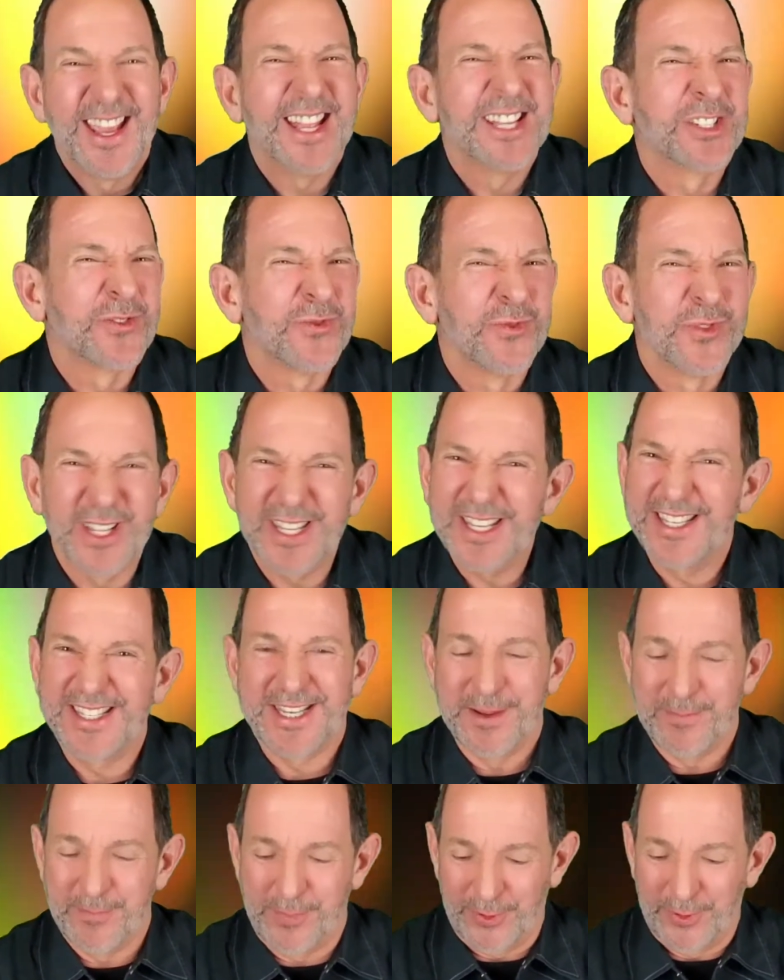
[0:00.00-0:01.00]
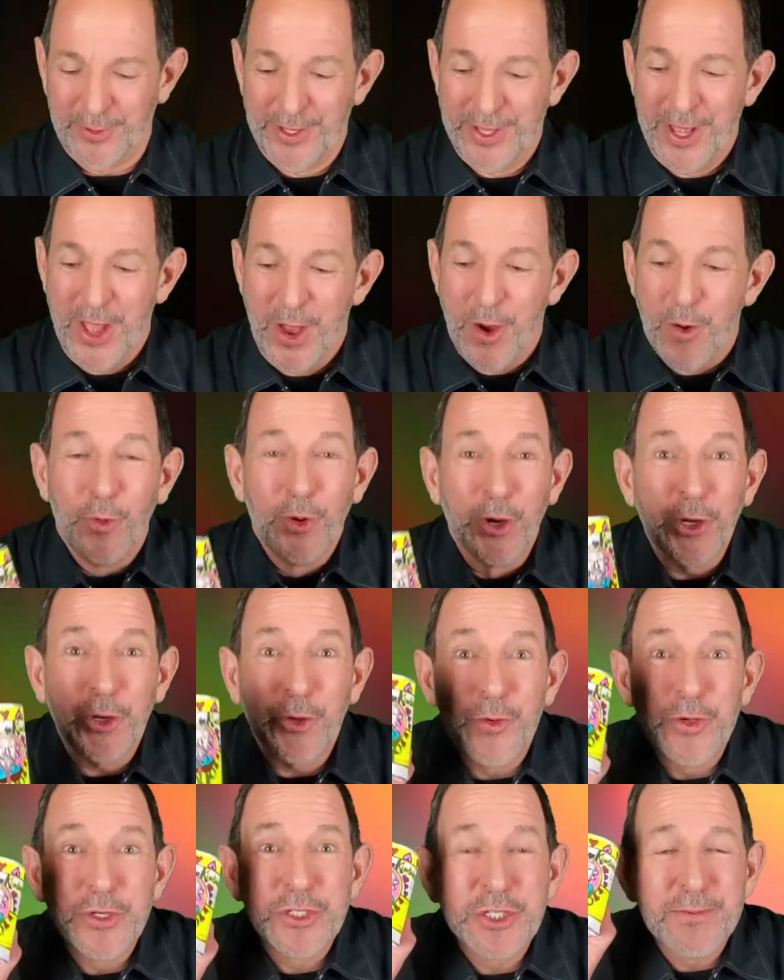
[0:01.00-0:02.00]
It's really simple. We're
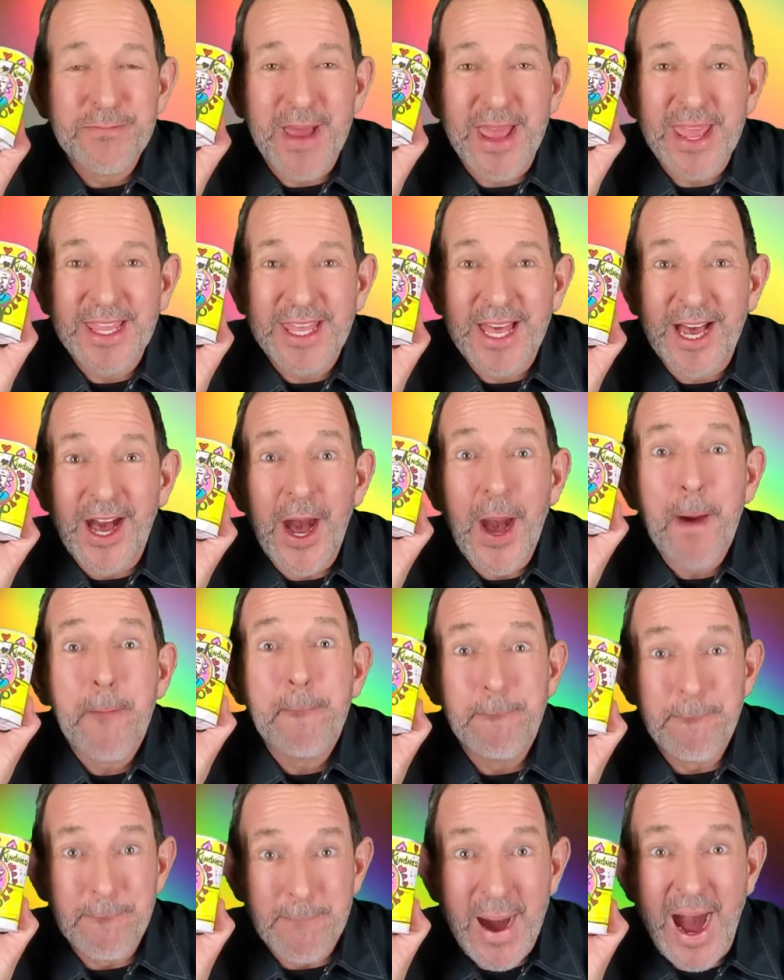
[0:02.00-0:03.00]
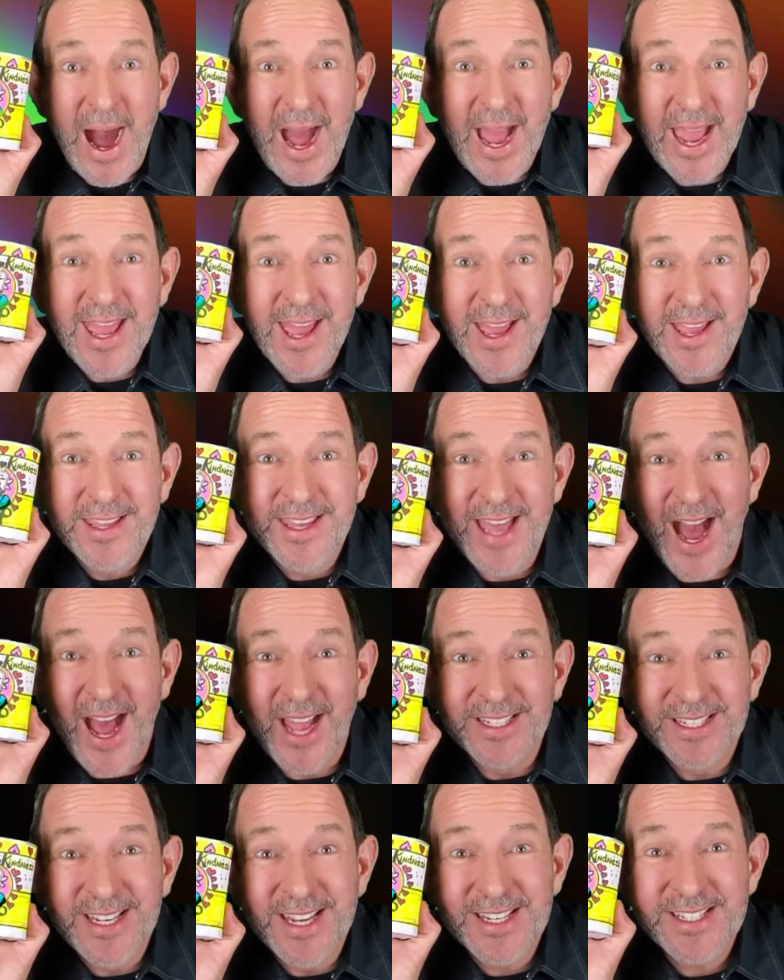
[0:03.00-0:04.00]
going to make a My
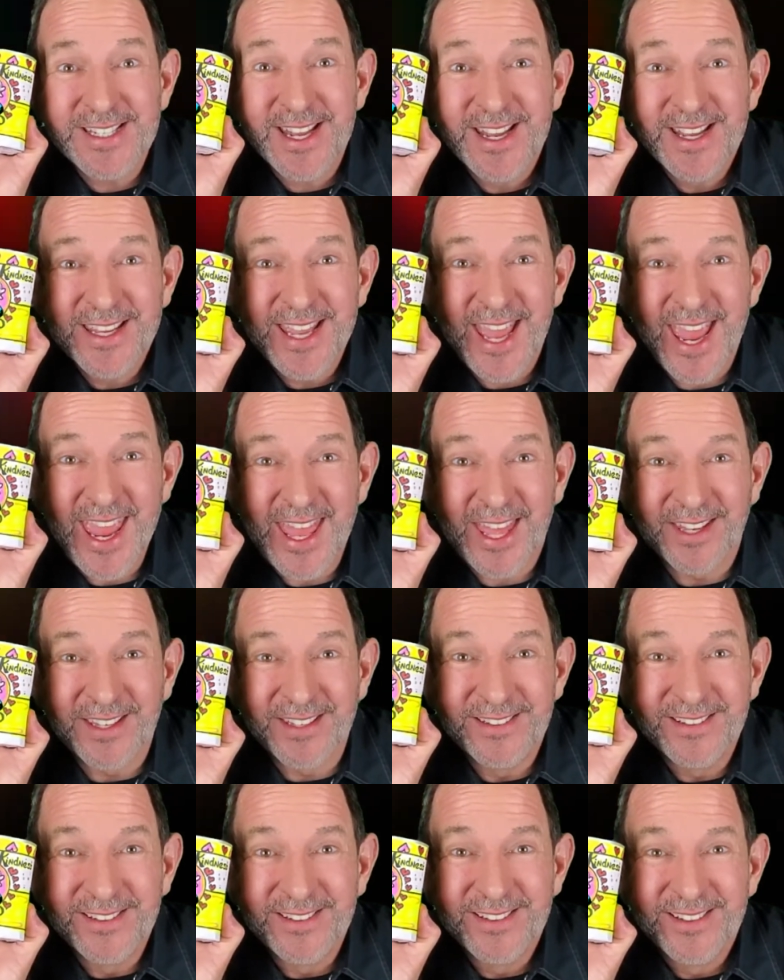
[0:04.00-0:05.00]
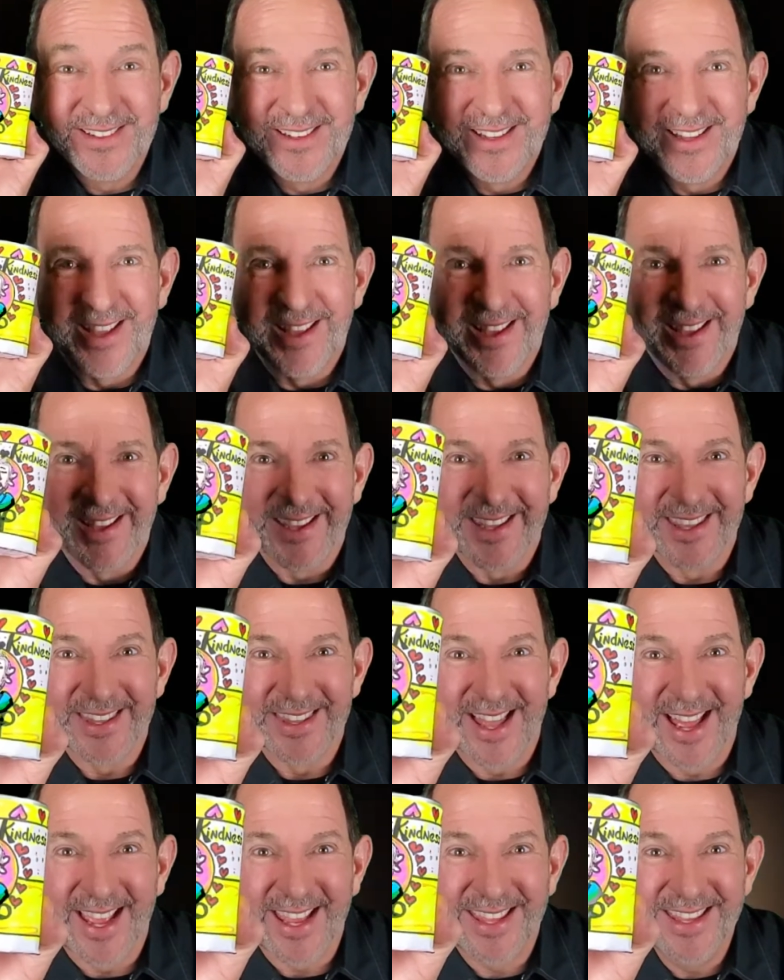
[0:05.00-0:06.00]
Kindness can. You
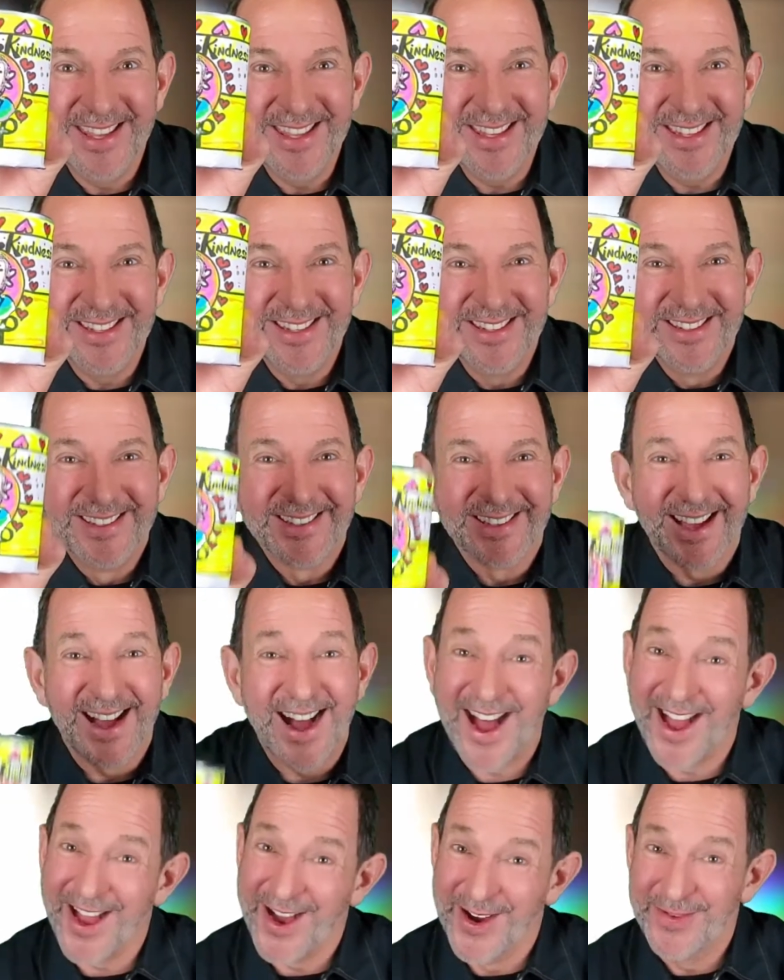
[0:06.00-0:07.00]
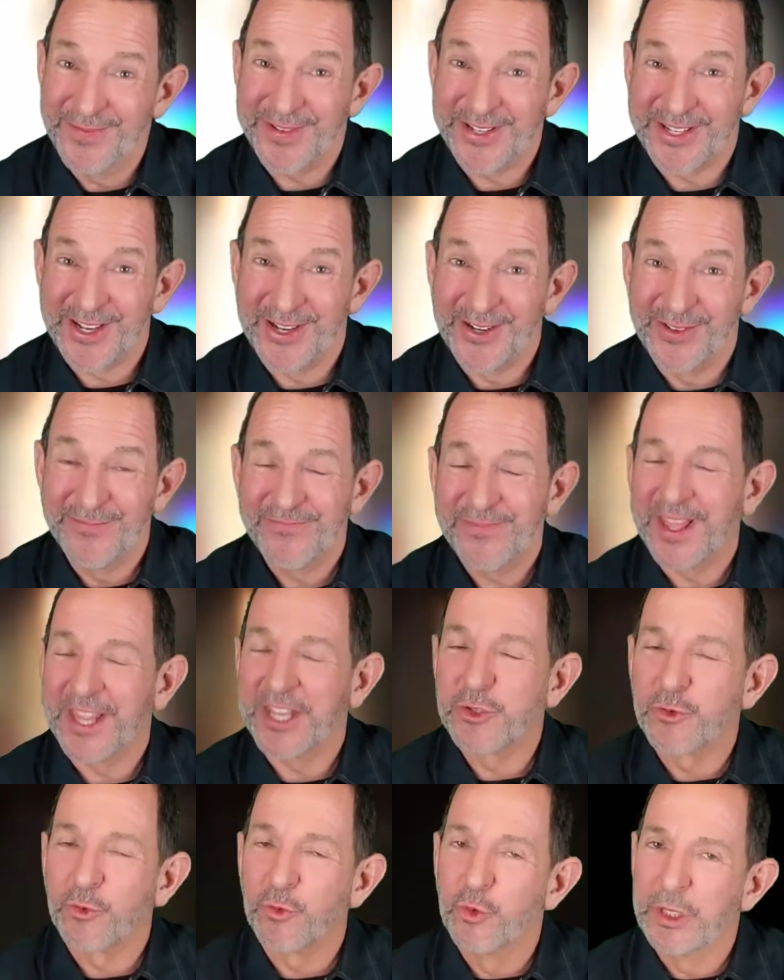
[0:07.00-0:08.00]
like it? I hope so.
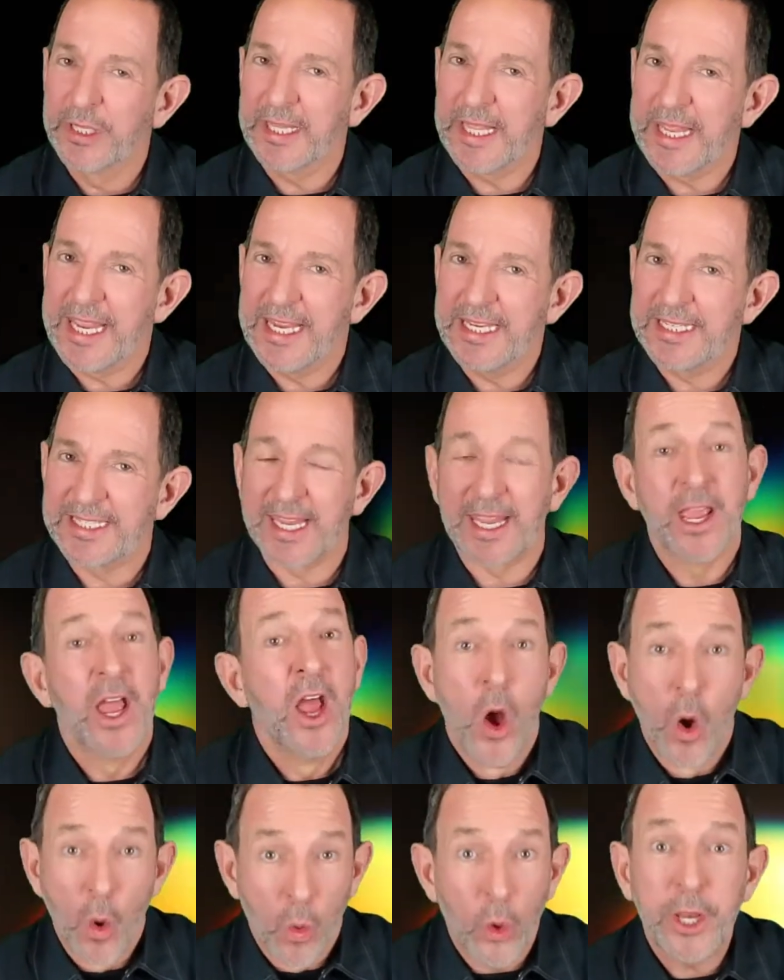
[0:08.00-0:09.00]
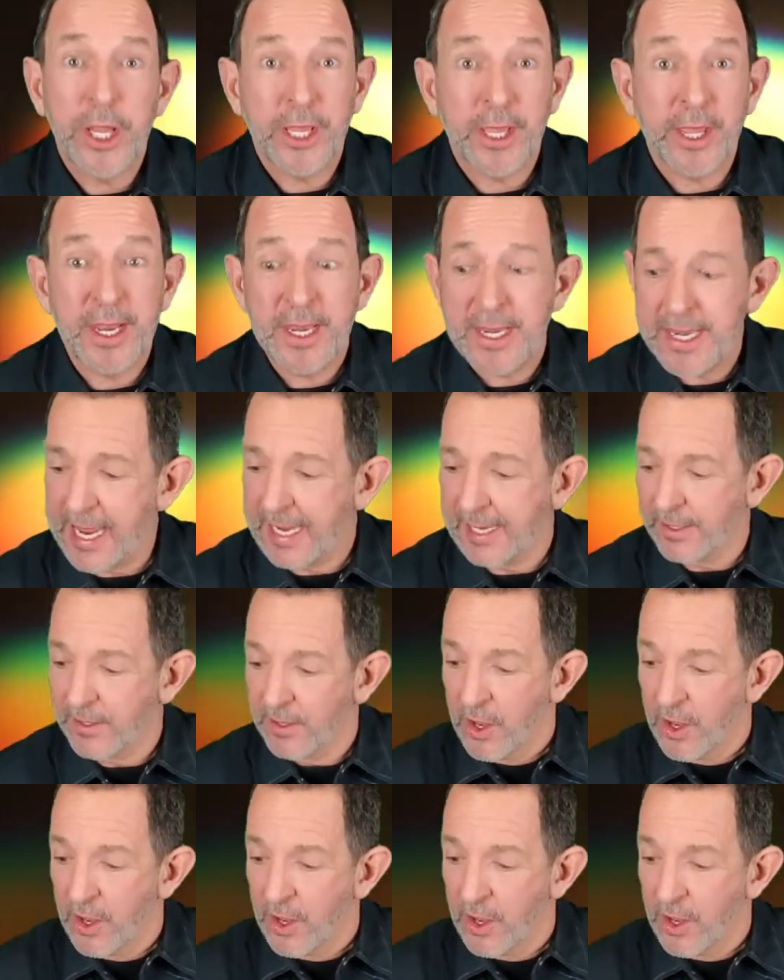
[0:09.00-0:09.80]
It's really easy. What are you gonna need?